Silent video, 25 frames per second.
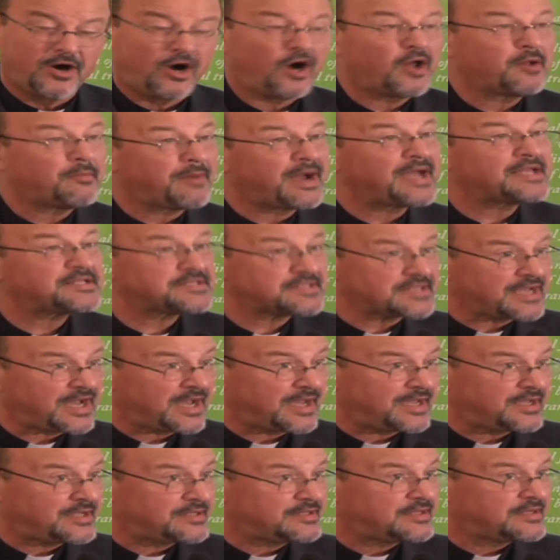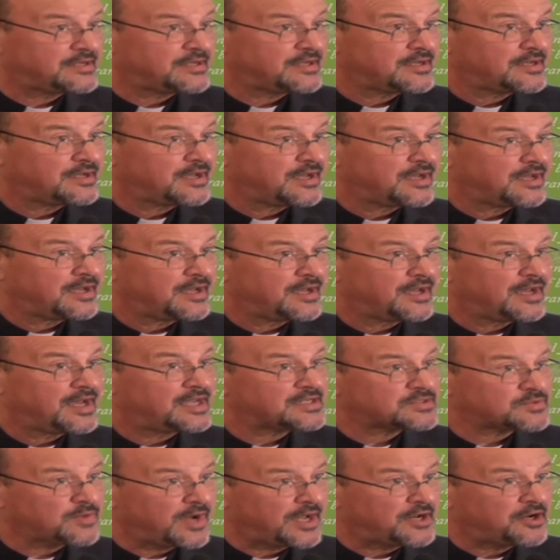On my side,
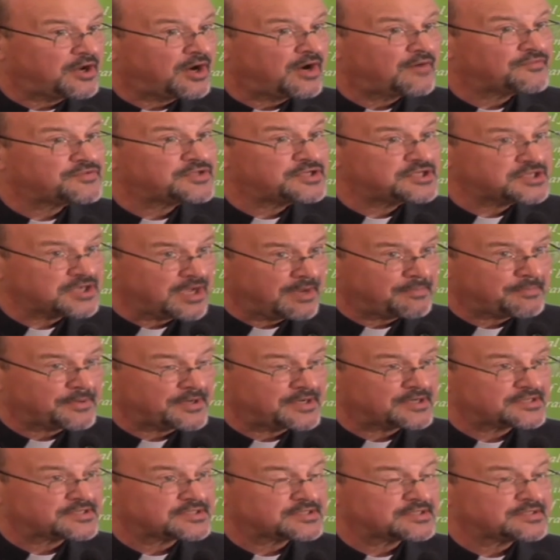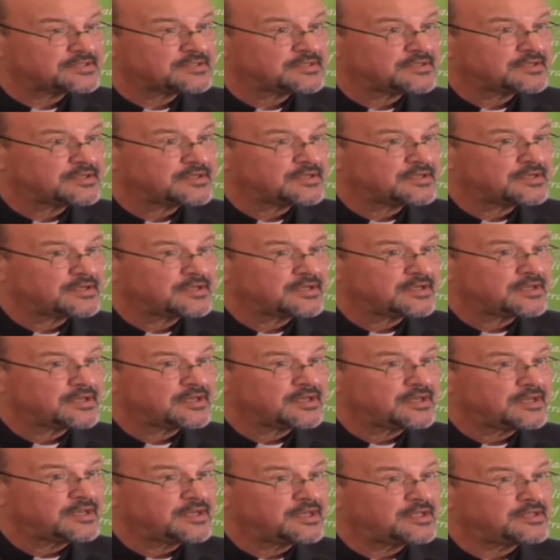as one of the shepherds
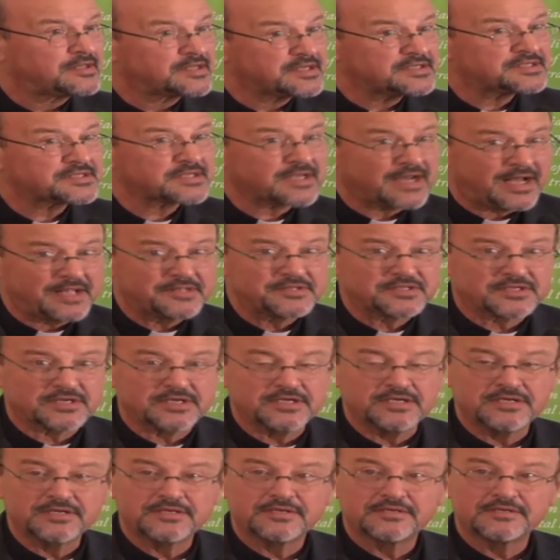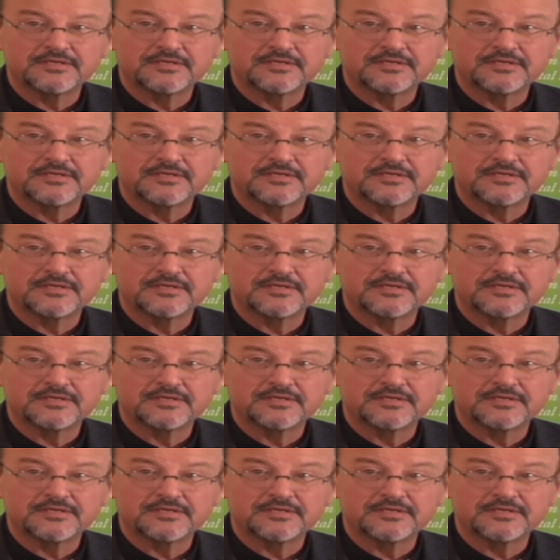in this country,